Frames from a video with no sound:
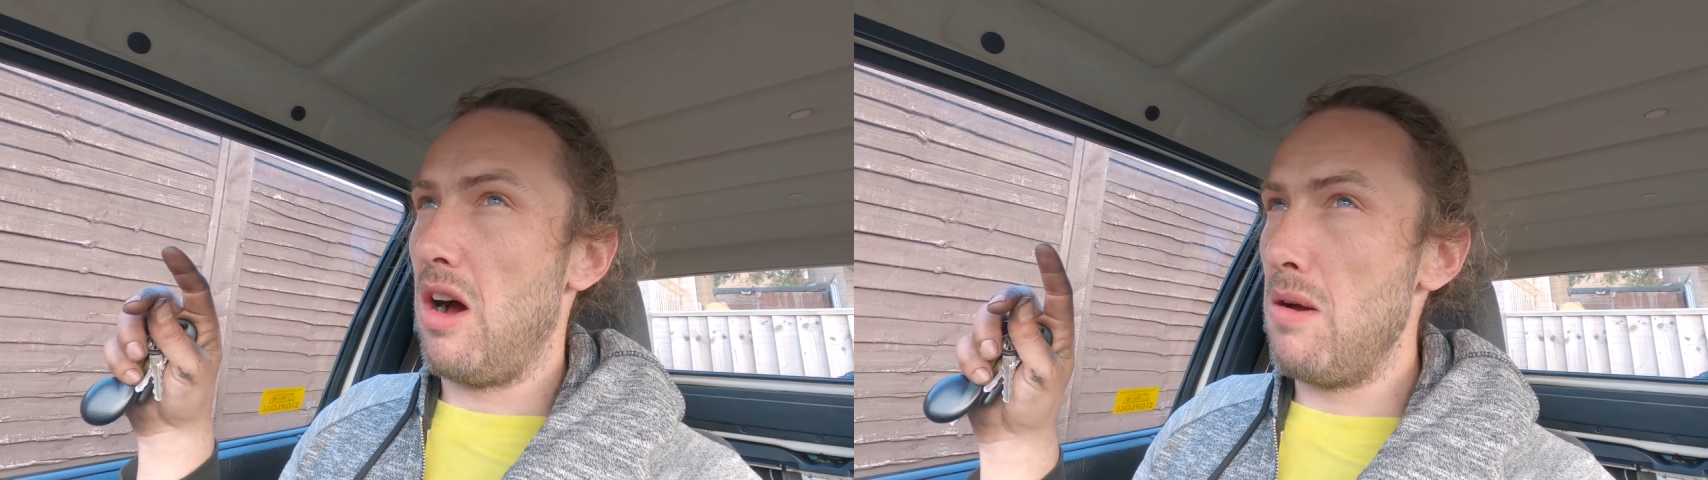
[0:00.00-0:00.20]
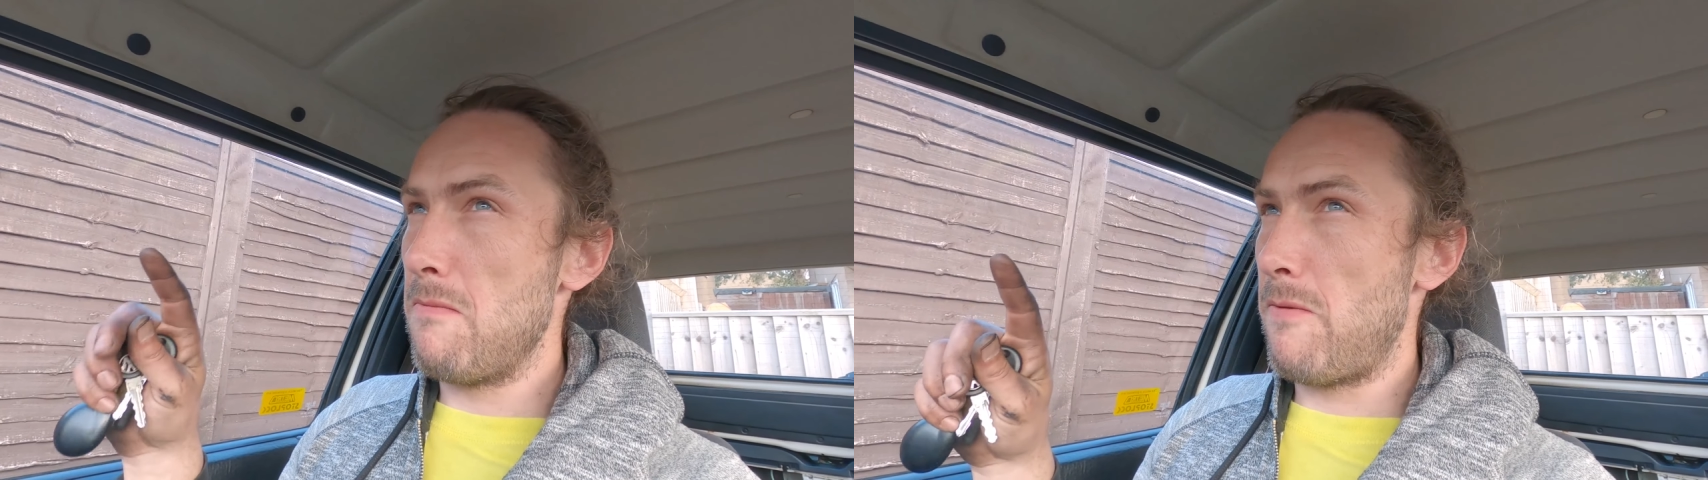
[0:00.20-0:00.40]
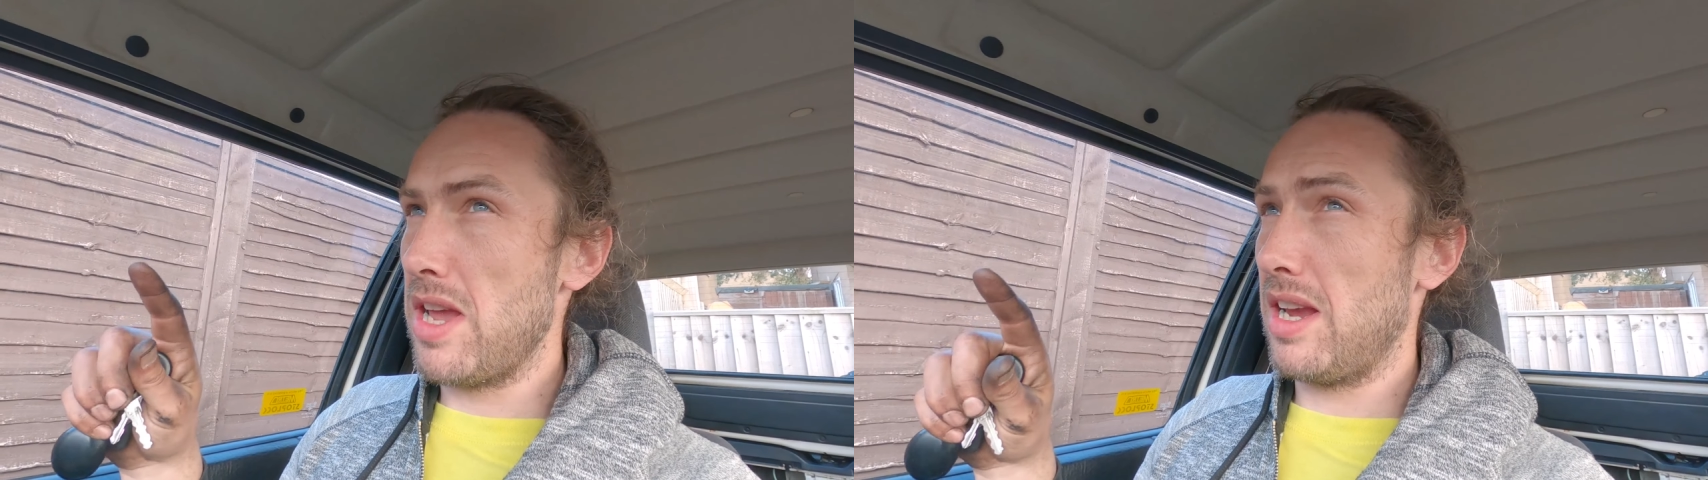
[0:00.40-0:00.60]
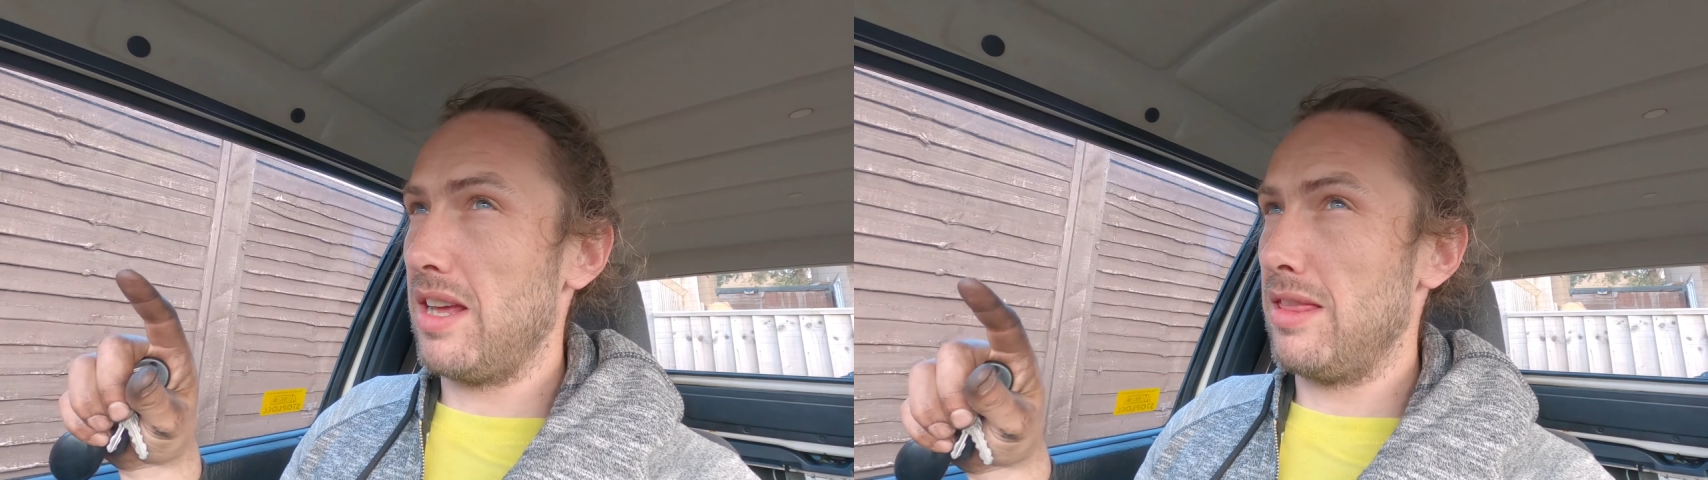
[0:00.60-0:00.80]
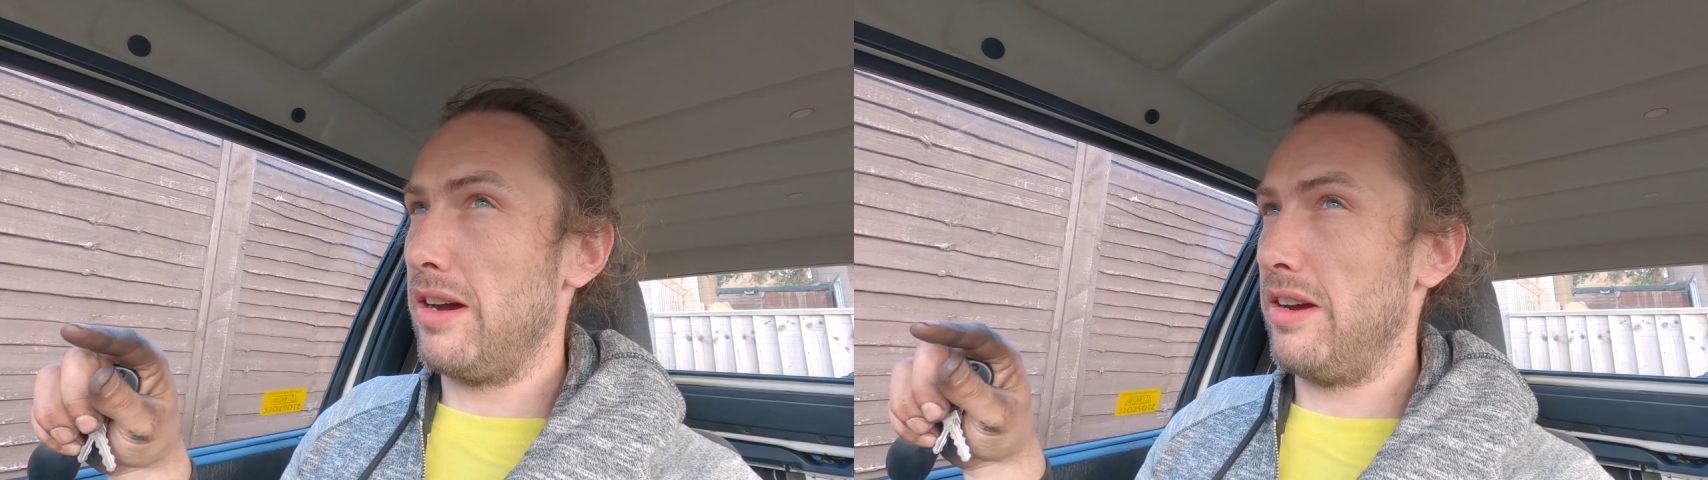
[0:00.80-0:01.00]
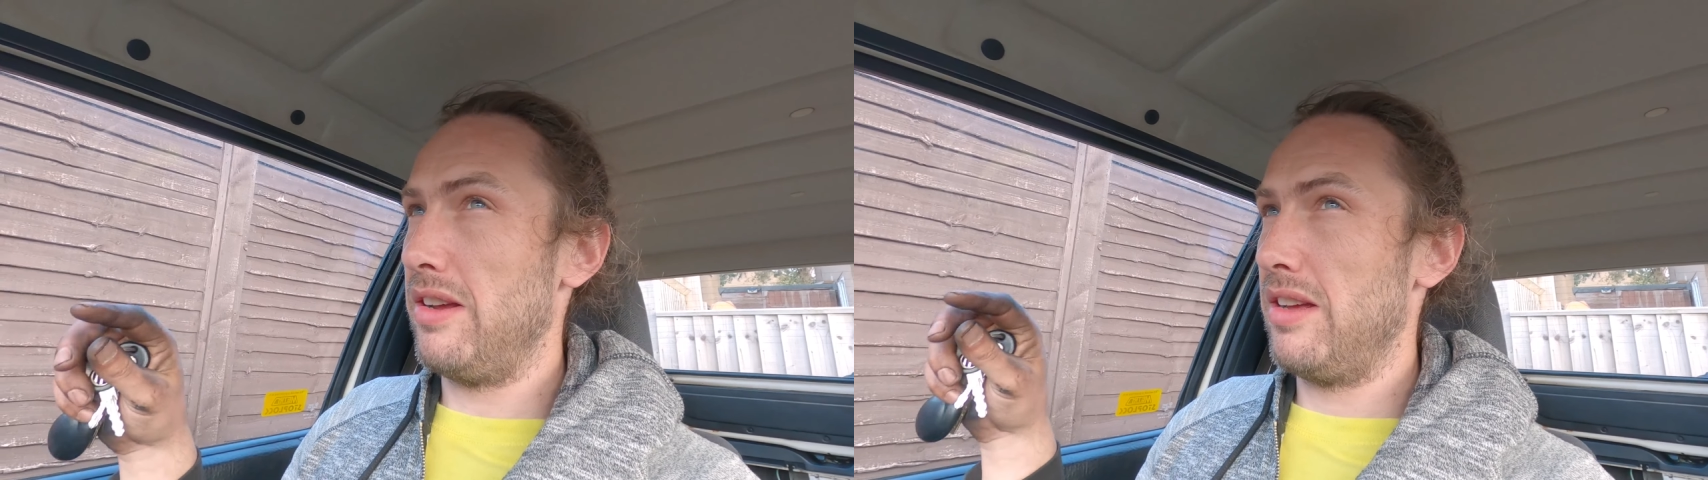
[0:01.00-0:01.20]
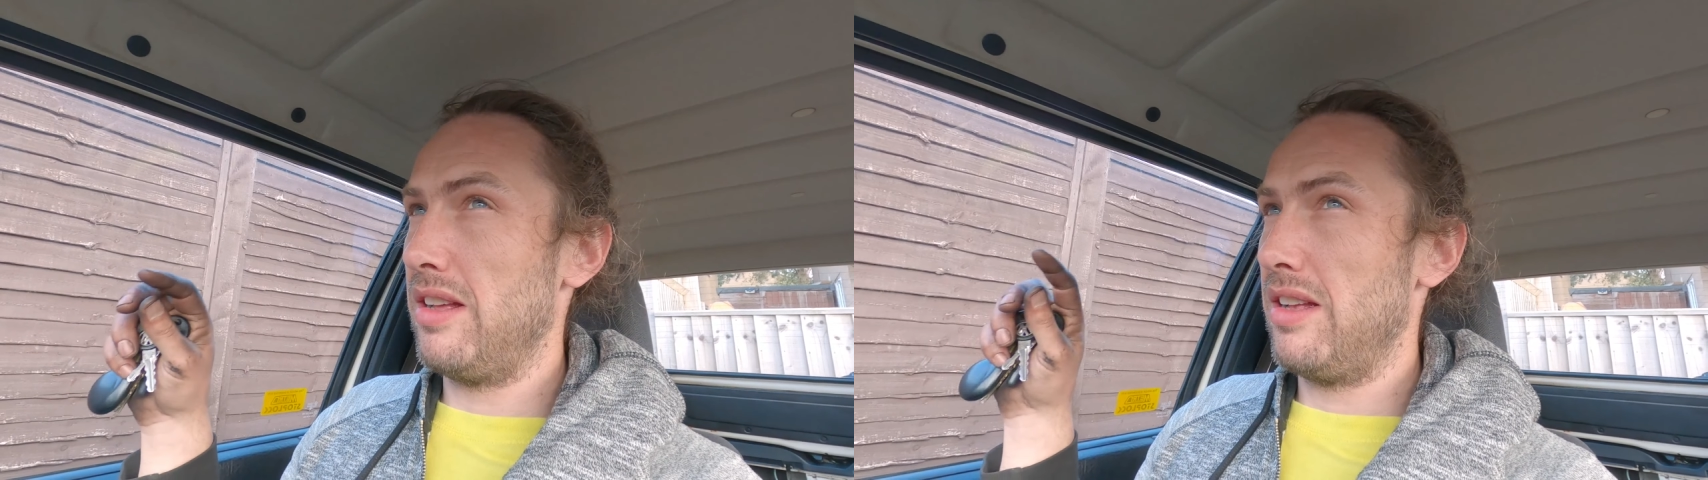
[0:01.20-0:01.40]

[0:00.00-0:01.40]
I'm thinking though,